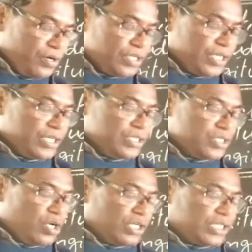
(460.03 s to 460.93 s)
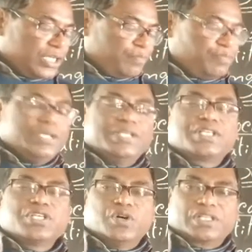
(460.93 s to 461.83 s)
on the north tip
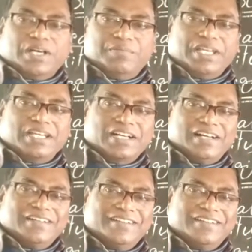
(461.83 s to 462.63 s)
is North America.